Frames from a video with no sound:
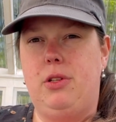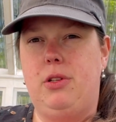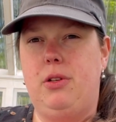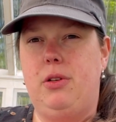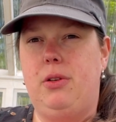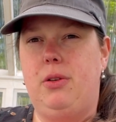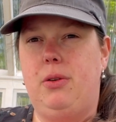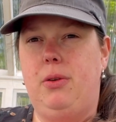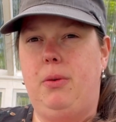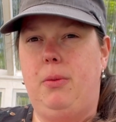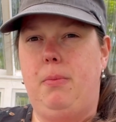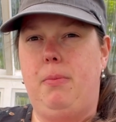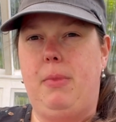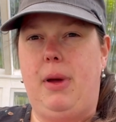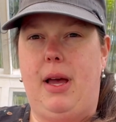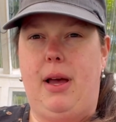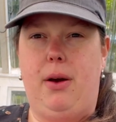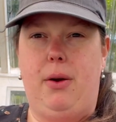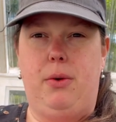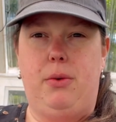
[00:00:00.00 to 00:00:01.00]
to
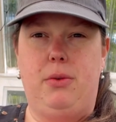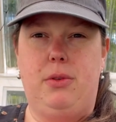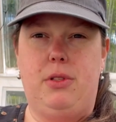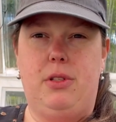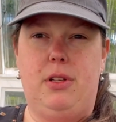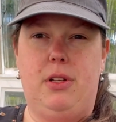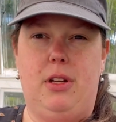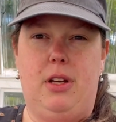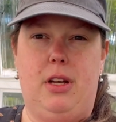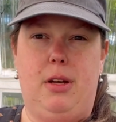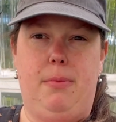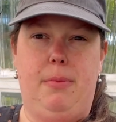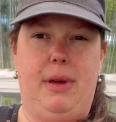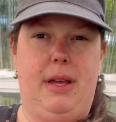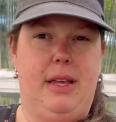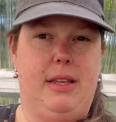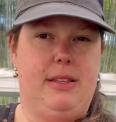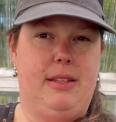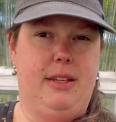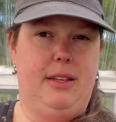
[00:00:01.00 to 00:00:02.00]
mount a
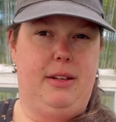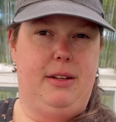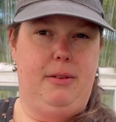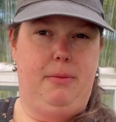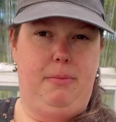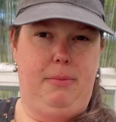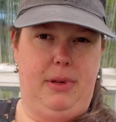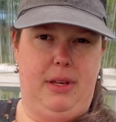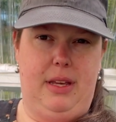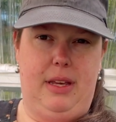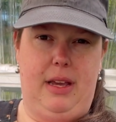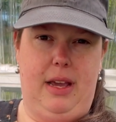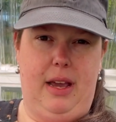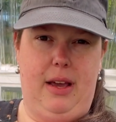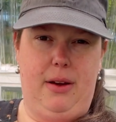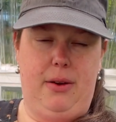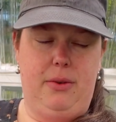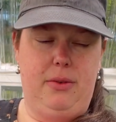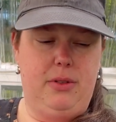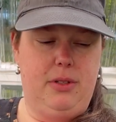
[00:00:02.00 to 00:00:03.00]
mason bee
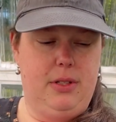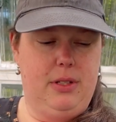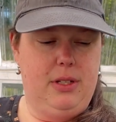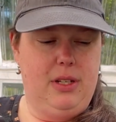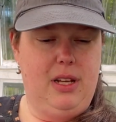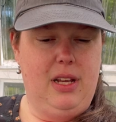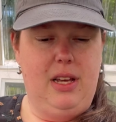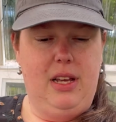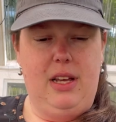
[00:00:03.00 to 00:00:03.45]
house,